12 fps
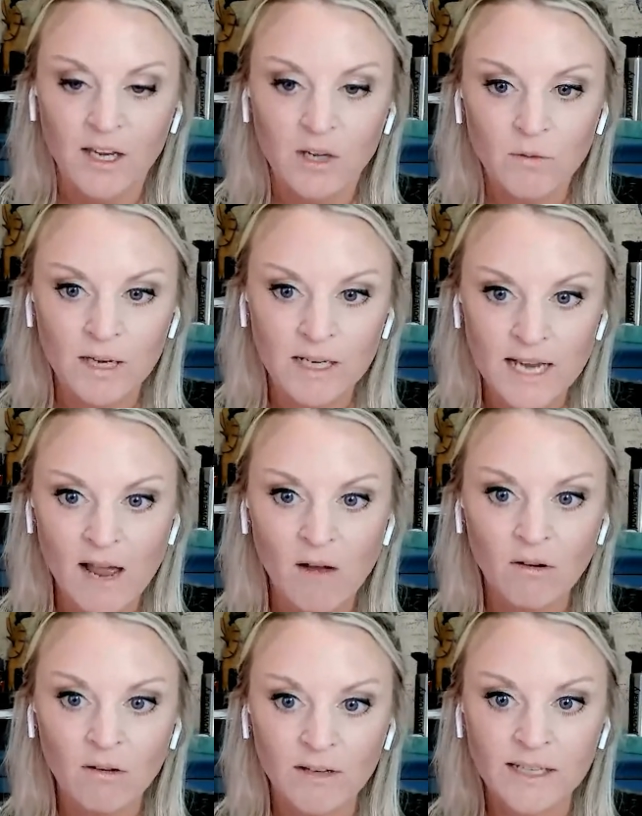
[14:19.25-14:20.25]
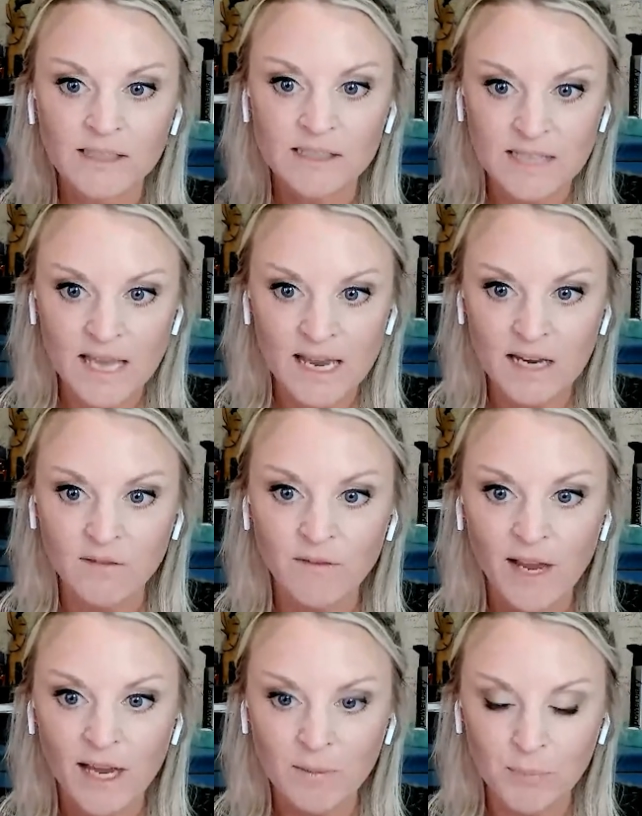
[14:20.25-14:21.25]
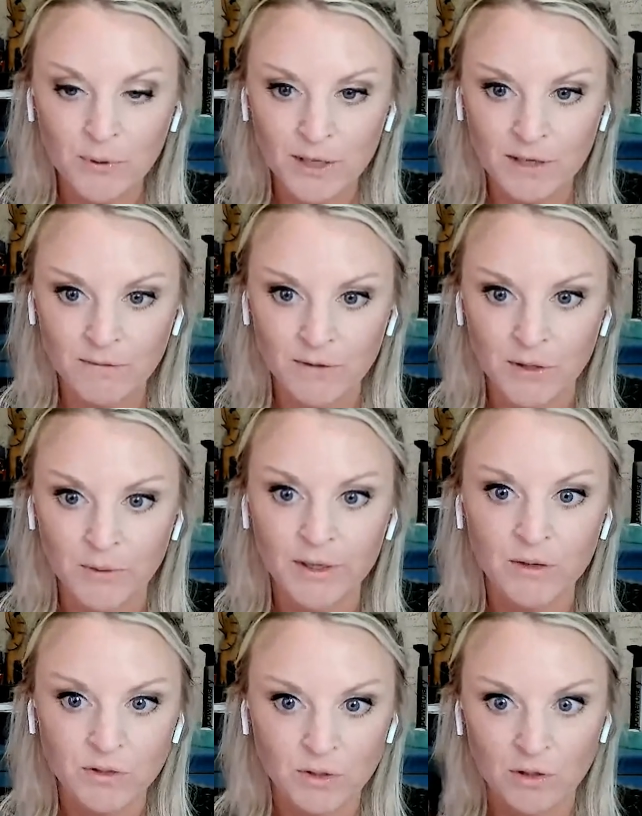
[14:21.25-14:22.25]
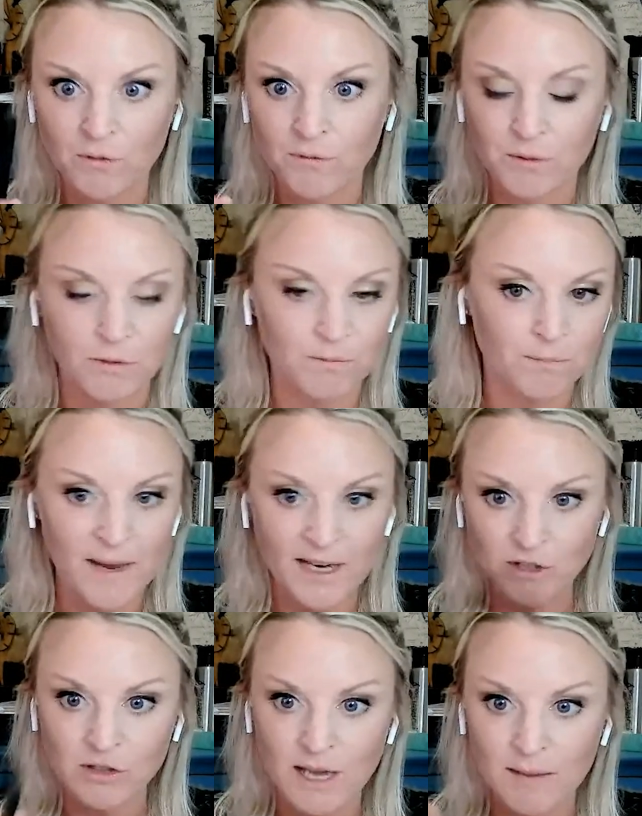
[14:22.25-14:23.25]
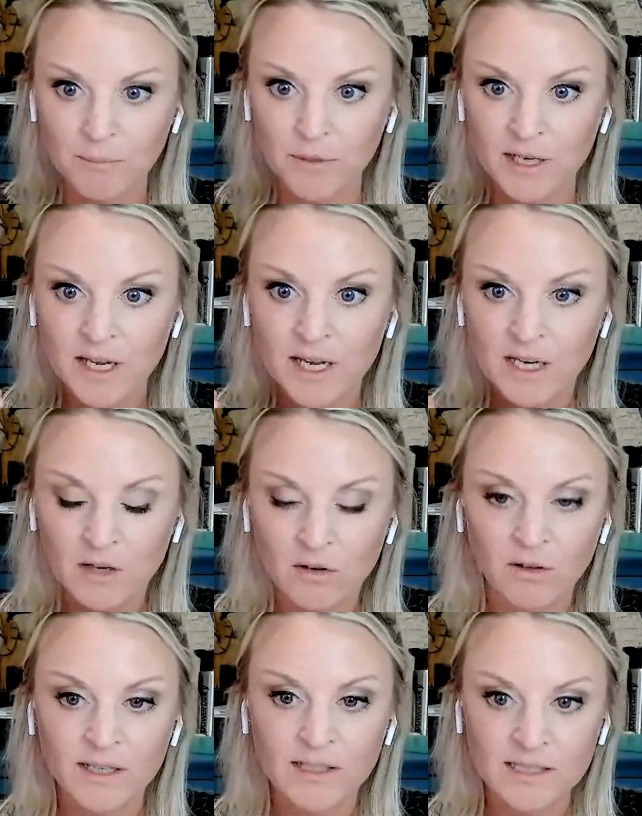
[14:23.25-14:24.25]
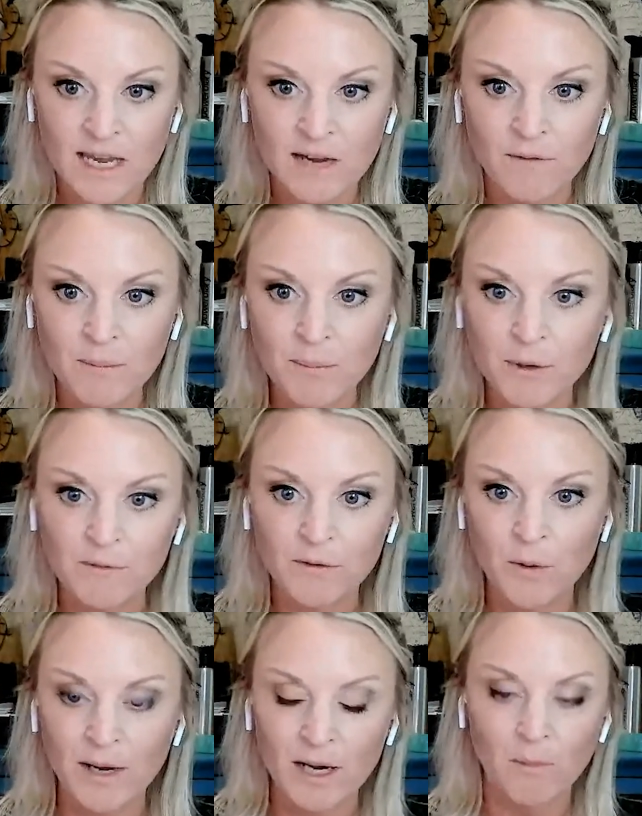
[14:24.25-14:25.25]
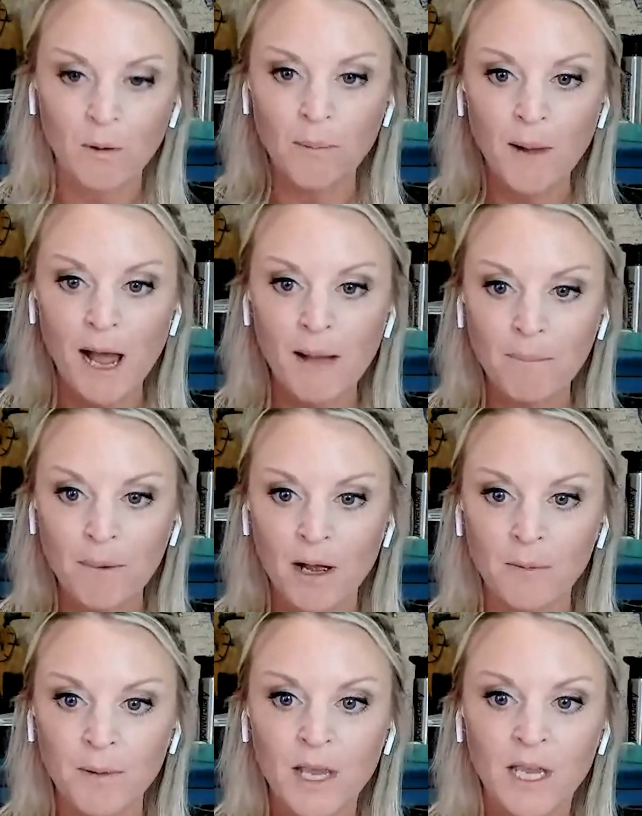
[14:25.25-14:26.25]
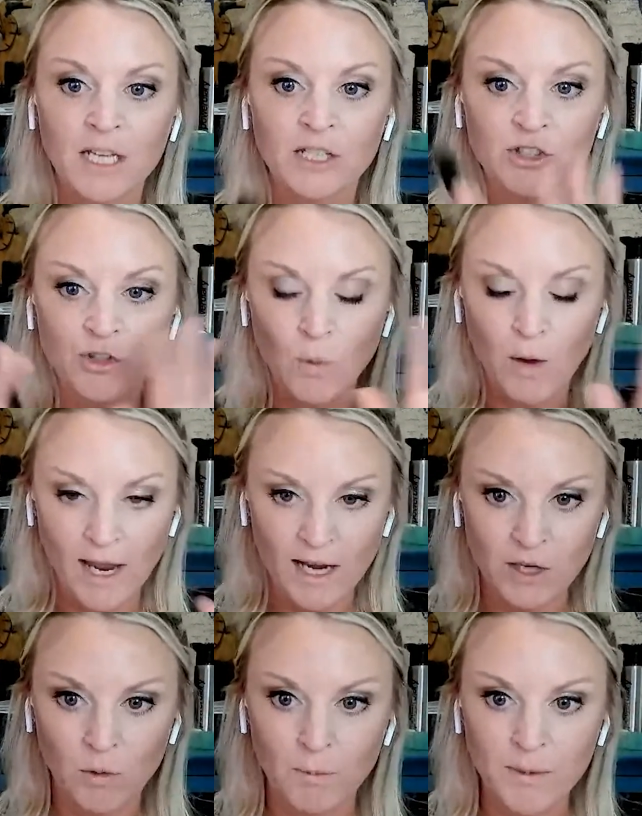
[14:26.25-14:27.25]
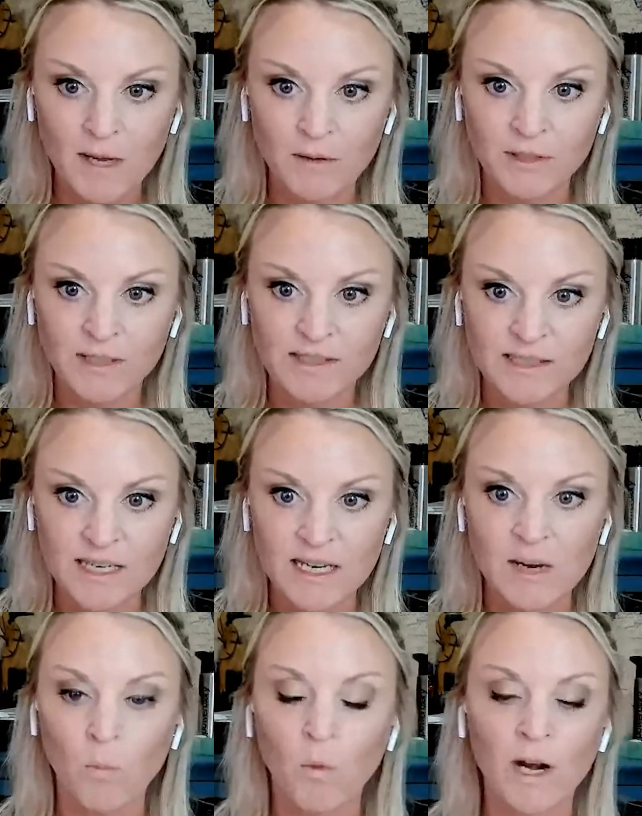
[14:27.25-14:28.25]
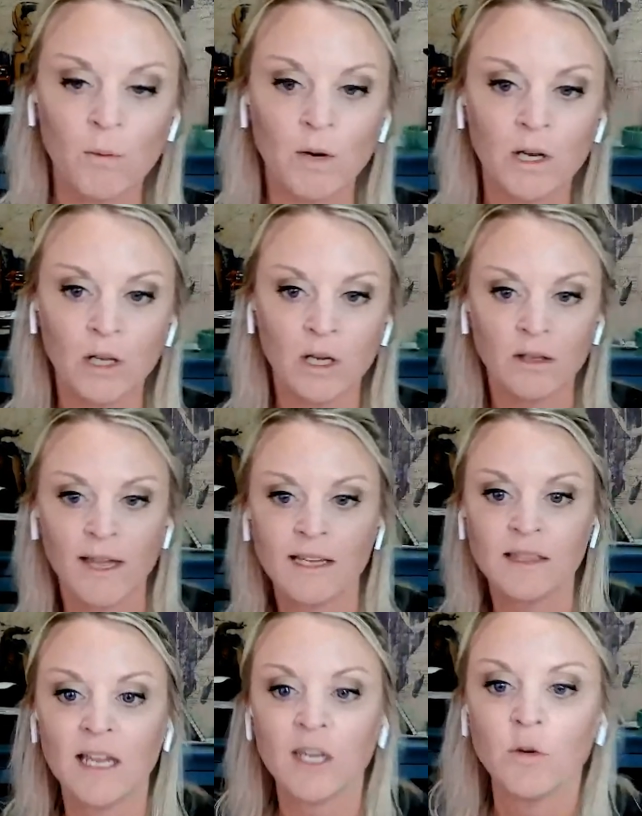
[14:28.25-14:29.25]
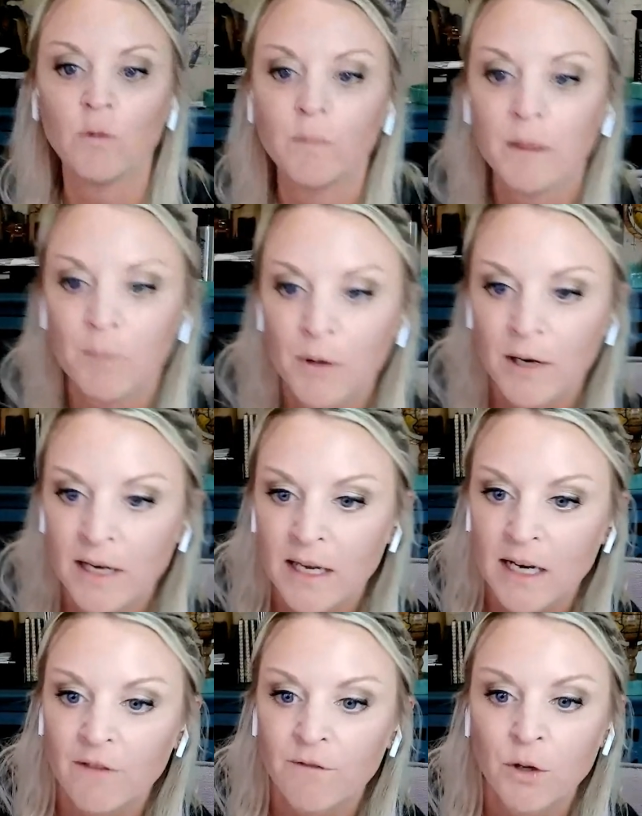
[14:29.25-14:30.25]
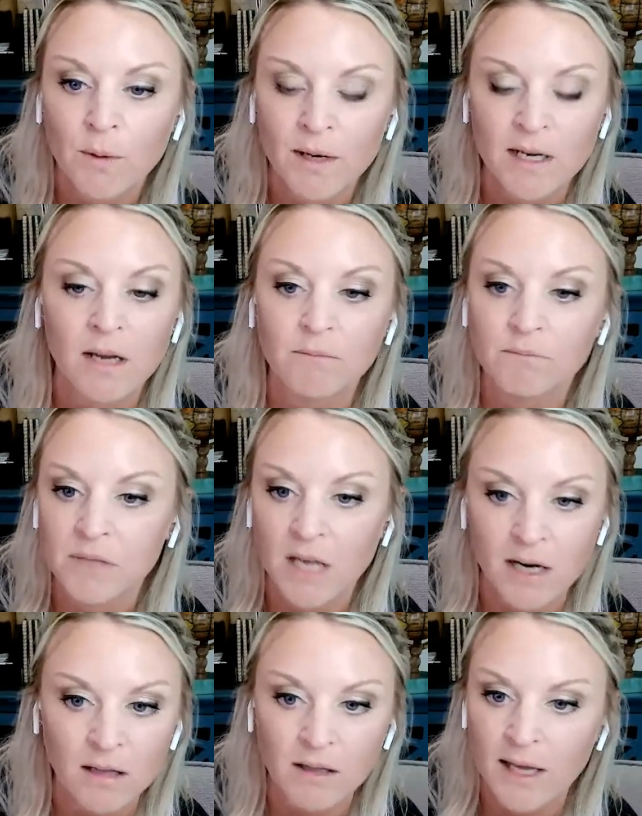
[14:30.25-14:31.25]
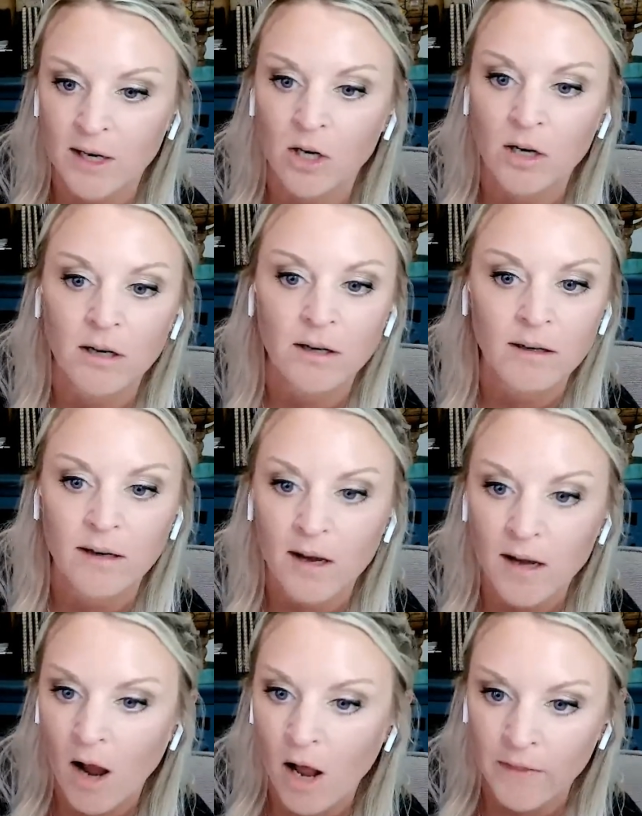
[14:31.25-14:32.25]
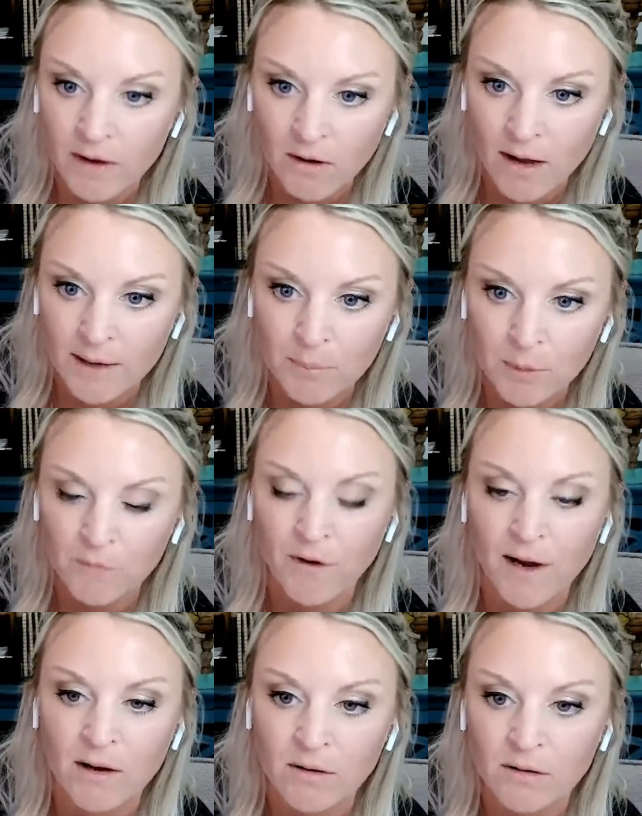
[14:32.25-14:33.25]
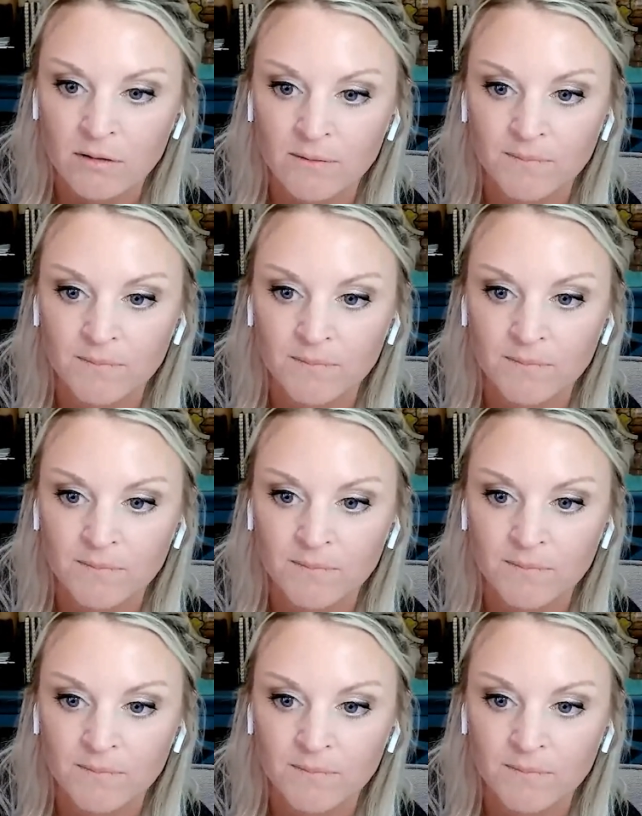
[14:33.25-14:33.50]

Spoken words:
You can now click save and preview, and you've made your template. You click save and preview, and it will pop up, and you'll be able to see what it would look like that you would be printing if you had done the letter on the client profile.